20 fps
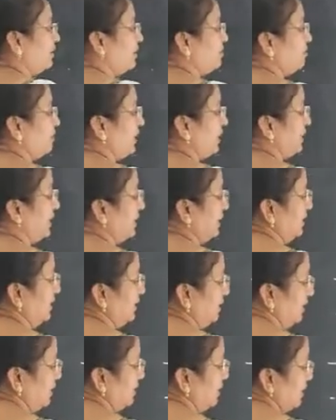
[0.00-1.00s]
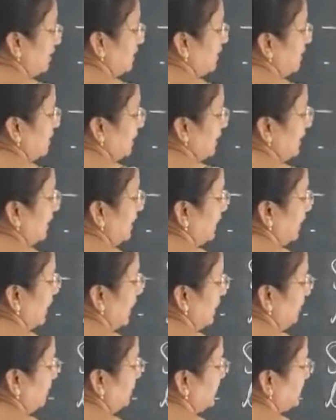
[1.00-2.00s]
Metal
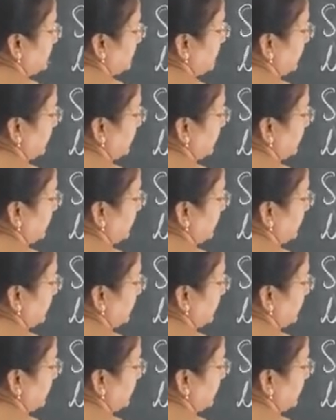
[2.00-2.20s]
cap is